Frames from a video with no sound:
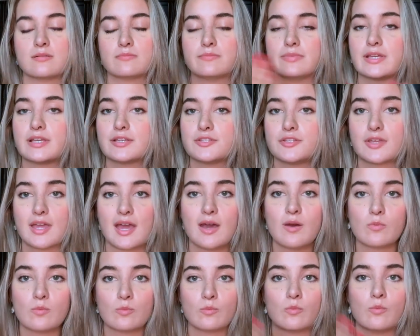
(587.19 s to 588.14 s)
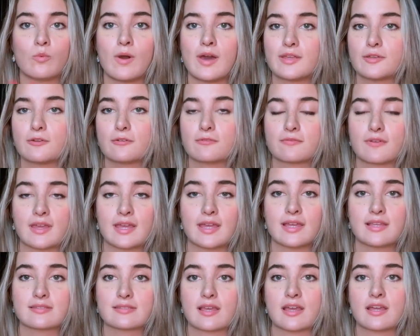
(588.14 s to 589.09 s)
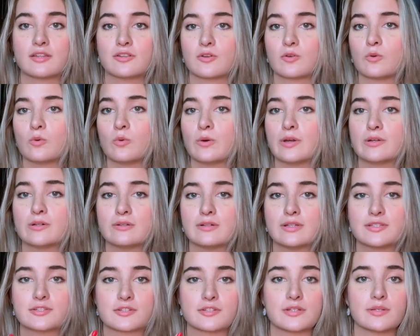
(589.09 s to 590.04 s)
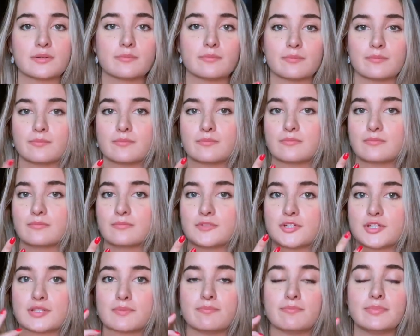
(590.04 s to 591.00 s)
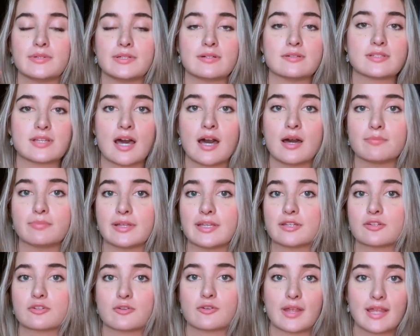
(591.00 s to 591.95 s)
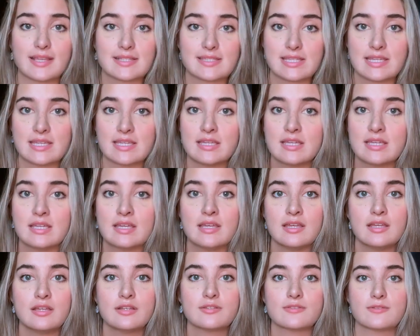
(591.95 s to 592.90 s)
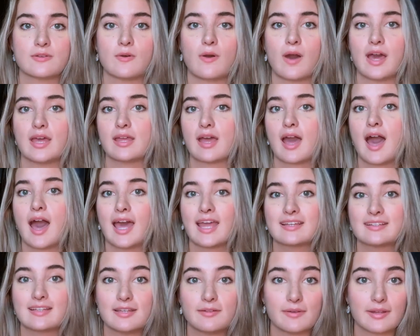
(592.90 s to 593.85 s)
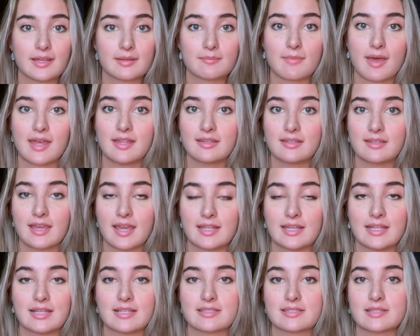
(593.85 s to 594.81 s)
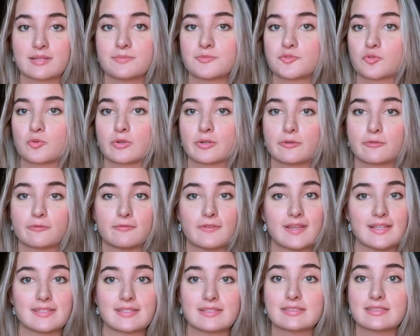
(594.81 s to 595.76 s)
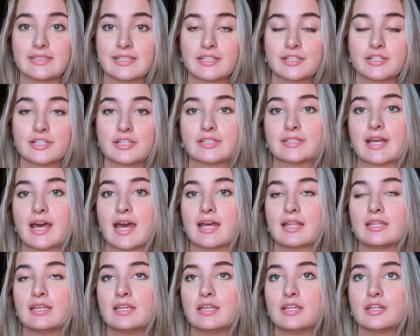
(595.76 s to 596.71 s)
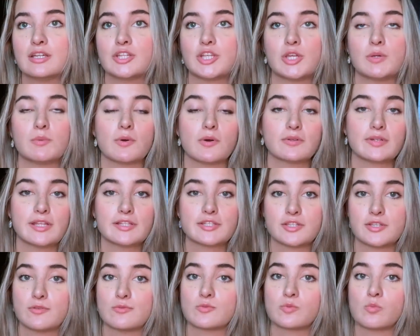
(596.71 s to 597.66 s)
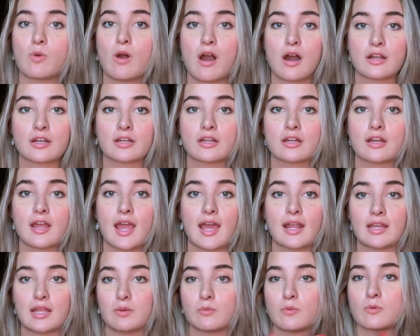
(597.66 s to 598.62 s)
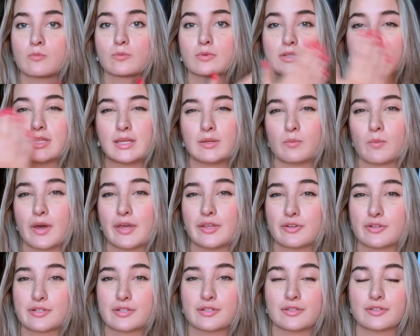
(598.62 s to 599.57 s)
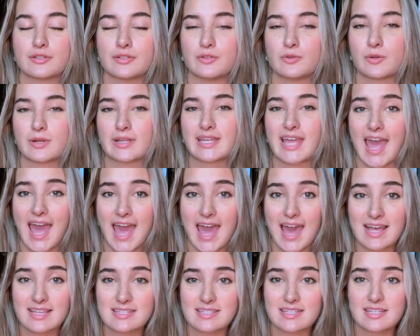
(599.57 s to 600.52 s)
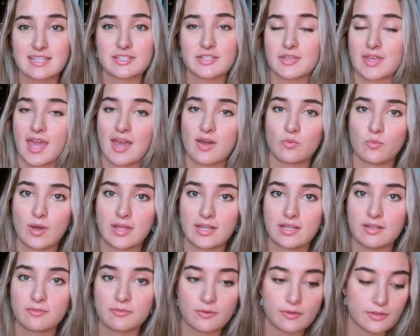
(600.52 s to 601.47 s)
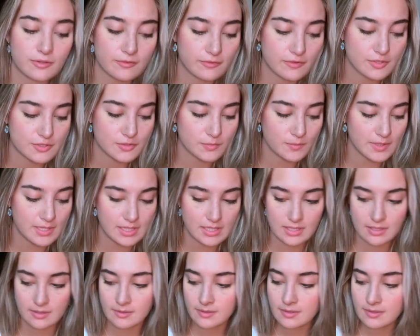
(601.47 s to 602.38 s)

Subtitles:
because you can't wet your face and your oil is gonna just build up like crazy. So I highly recommend getting some sort of face cleaner that you won't need to use water, and it won't really wet your cast because you can't wet it for the first week.